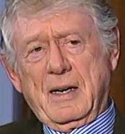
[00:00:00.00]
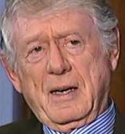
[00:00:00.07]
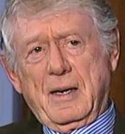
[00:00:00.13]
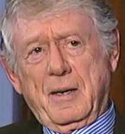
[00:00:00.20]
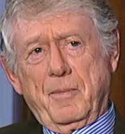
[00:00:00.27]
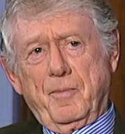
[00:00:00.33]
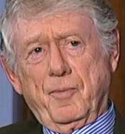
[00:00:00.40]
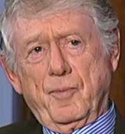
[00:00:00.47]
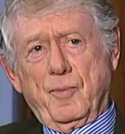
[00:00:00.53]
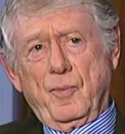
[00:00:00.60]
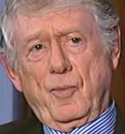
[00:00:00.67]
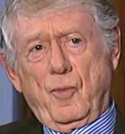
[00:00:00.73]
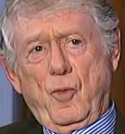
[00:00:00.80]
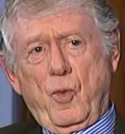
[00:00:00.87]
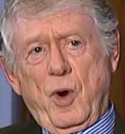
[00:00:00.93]
Um,
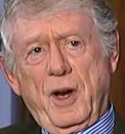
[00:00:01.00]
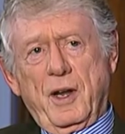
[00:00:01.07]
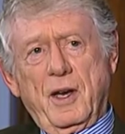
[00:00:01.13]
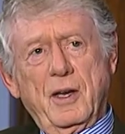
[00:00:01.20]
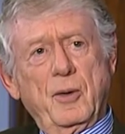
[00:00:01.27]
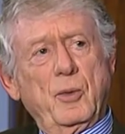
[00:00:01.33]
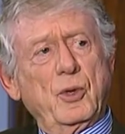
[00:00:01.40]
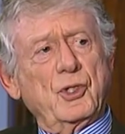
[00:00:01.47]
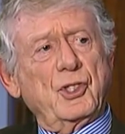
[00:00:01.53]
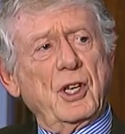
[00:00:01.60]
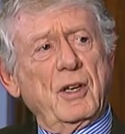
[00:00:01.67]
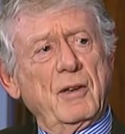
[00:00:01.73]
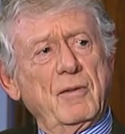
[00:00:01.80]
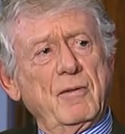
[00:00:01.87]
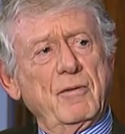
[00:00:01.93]
when I was
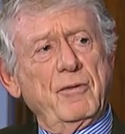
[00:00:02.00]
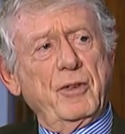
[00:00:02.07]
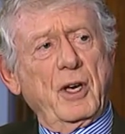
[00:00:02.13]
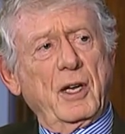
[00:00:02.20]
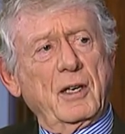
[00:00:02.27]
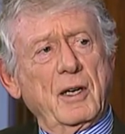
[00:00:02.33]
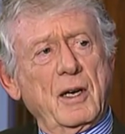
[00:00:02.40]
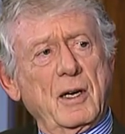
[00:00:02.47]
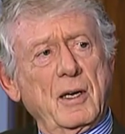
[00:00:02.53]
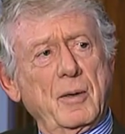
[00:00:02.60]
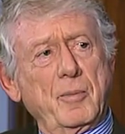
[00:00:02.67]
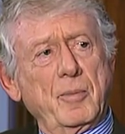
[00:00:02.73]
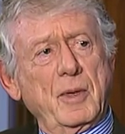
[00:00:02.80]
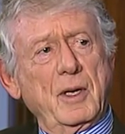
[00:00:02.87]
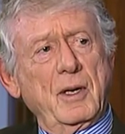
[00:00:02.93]
in
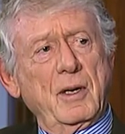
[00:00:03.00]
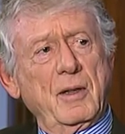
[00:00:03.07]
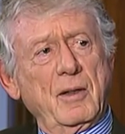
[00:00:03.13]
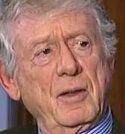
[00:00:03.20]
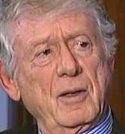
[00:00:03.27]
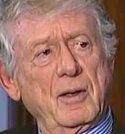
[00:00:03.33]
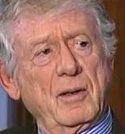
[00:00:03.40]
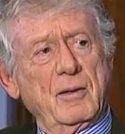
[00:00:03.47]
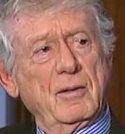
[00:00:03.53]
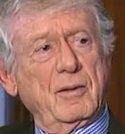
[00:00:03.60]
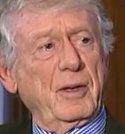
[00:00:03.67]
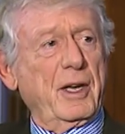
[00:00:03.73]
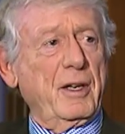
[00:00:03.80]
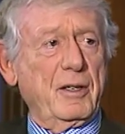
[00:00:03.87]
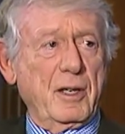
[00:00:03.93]
Vietnam in the
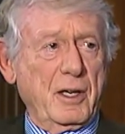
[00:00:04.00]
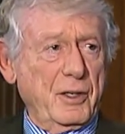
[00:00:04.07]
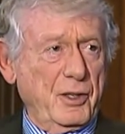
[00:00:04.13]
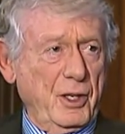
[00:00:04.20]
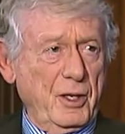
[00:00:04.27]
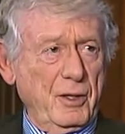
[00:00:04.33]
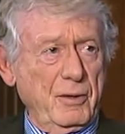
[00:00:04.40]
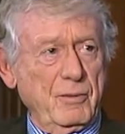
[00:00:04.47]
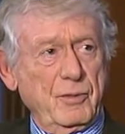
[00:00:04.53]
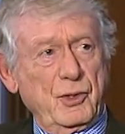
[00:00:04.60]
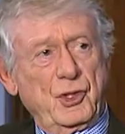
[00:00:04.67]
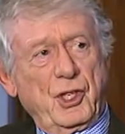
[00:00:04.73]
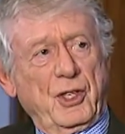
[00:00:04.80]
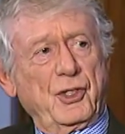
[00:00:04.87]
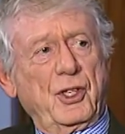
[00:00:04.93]
late
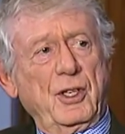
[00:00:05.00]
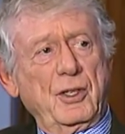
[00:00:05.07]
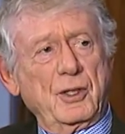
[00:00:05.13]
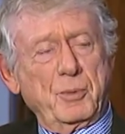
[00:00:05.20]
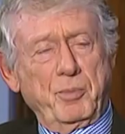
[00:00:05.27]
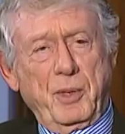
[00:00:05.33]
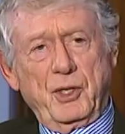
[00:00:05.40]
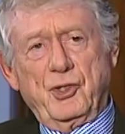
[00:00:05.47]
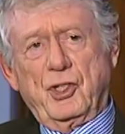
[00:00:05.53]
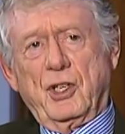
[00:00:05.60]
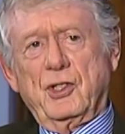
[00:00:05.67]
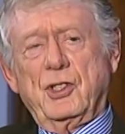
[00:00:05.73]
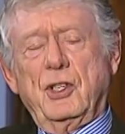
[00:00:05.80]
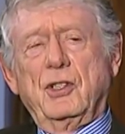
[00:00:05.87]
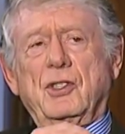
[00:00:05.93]
1960s, mid
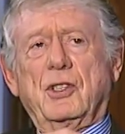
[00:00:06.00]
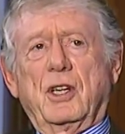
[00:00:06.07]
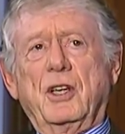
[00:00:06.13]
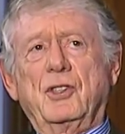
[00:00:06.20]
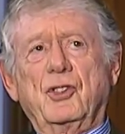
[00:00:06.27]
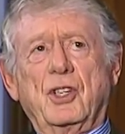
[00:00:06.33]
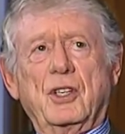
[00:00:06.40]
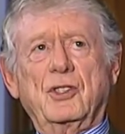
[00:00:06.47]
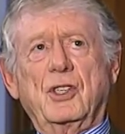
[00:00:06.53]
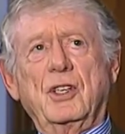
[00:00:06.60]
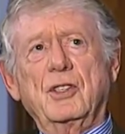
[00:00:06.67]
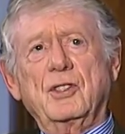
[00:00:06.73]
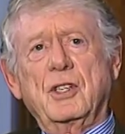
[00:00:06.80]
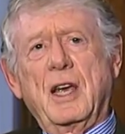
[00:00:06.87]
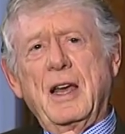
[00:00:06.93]
60s, late
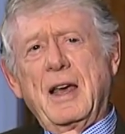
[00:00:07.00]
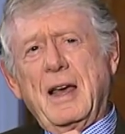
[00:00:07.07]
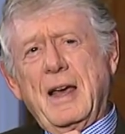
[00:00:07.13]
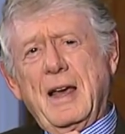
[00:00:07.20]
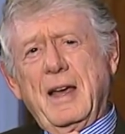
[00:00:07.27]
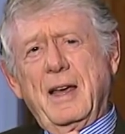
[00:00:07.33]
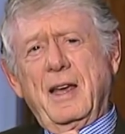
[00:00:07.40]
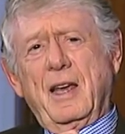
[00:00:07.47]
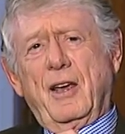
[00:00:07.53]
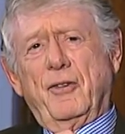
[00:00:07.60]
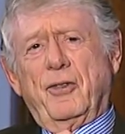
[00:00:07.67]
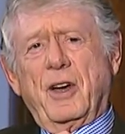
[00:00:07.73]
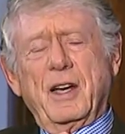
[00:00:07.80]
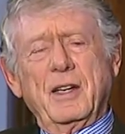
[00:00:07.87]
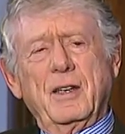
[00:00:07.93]
60s,
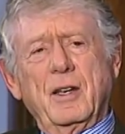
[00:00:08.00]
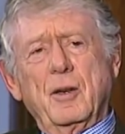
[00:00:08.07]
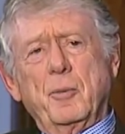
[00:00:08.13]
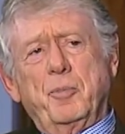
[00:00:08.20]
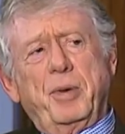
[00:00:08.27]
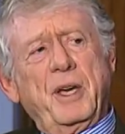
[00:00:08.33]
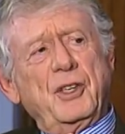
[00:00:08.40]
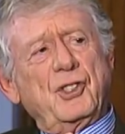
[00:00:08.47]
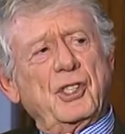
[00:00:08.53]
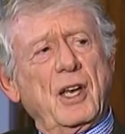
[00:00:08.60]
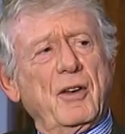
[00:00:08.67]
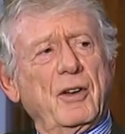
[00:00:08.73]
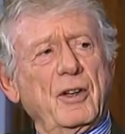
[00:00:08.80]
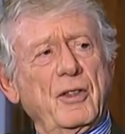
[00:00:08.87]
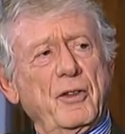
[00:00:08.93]
if I did a piece
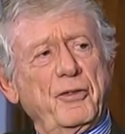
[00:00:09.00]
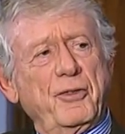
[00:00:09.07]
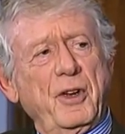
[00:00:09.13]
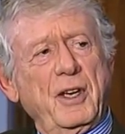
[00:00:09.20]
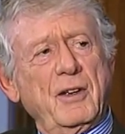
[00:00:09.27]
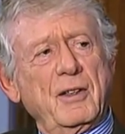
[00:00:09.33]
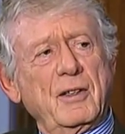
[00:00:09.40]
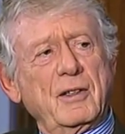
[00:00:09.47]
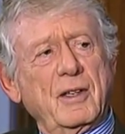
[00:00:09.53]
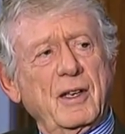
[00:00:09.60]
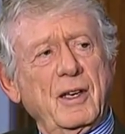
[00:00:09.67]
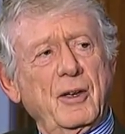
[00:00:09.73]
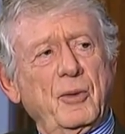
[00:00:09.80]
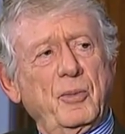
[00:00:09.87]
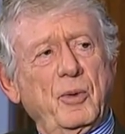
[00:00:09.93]
out in the field,
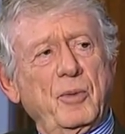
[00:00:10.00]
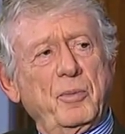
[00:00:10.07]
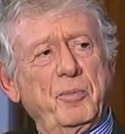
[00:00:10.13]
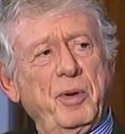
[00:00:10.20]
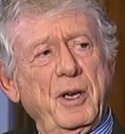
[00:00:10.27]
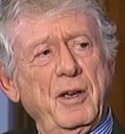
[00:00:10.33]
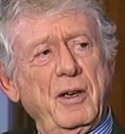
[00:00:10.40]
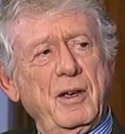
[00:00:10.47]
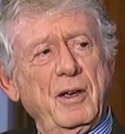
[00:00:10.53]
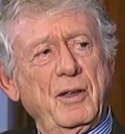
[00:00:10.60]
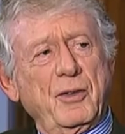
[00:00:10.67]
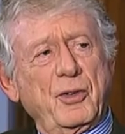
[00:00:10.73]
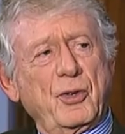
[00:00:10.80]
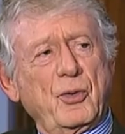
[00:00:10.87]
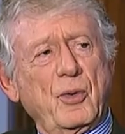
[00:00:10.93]
it would
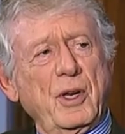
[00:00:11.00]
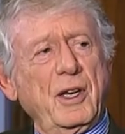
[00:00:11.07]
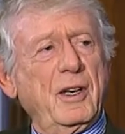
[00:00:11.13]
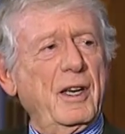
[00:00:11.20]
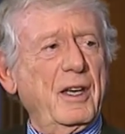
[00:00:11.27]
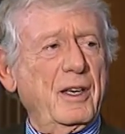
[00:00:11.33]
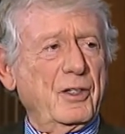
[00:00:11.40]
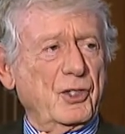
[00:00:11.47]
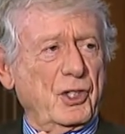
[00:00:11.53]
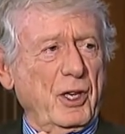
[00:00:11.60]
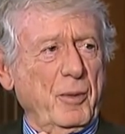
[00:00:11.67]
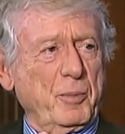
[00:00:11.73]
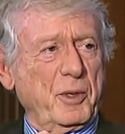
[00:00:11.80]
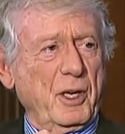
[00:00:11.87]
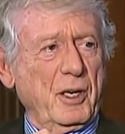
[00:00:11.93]
be three days
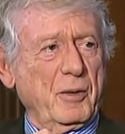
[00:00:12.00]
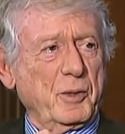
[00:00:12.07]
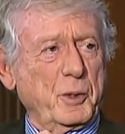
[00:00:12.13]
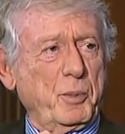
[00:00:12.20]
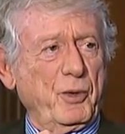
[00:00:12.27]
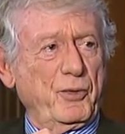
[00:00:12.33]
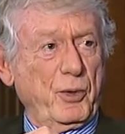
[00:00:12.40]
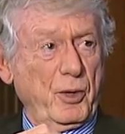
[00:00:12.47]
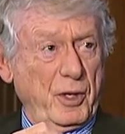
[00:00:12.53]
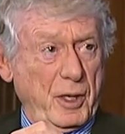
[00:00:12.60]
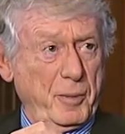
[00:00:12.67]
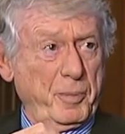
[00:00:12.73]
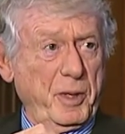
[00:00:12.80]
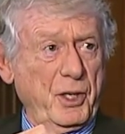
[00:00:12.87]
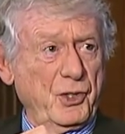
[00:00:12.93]
sometimes before
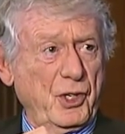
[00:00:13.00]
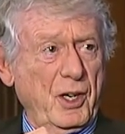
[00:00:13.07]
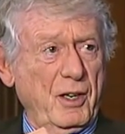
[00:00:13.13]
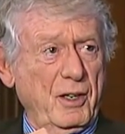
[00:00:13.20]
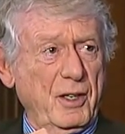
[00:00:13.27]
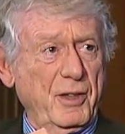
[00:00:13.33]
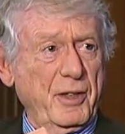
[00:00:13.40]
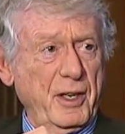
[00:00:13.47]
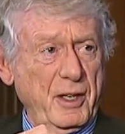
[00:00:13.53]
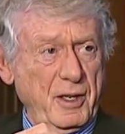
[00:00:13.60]
that piece got on the